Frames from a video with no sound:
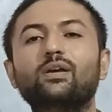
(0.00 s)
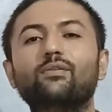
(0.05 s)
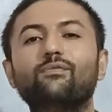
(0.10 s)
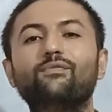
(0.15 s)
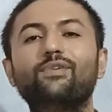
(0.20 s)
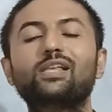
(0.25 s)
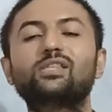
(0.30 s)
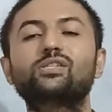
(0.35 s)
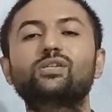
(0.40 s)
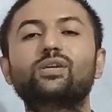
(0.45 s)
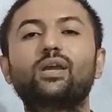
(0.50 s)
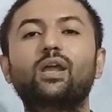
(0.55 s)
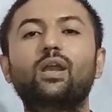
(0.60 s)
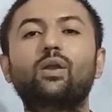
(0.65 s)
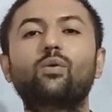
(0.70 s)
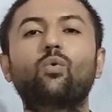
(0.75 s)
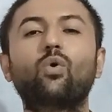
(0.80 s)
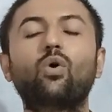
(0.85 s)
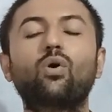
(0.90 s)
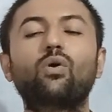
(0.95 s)
which
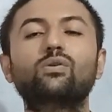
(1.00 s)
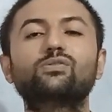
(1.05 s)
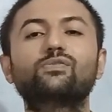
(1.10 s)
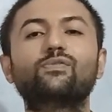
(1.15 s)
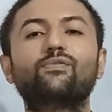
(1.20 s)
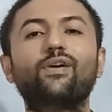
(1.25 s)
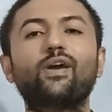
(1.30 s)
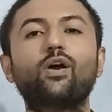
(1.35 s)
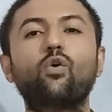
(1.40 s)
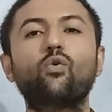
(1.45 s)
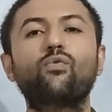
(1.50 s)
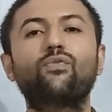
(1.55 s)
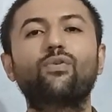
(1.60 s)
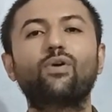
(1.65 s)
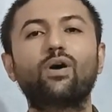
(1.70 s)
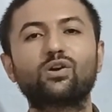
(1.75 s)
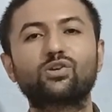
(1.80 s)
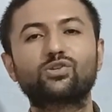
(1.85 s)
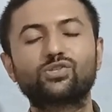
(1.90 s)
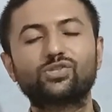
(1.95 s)
involves wave
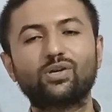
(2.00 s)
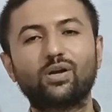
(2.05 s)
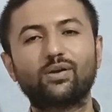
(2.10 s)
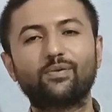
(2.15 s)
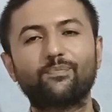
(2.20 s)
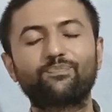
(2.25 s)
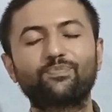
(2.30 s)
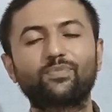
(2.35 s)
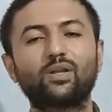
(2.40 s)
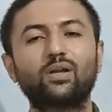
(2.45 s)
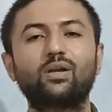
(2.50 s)
function.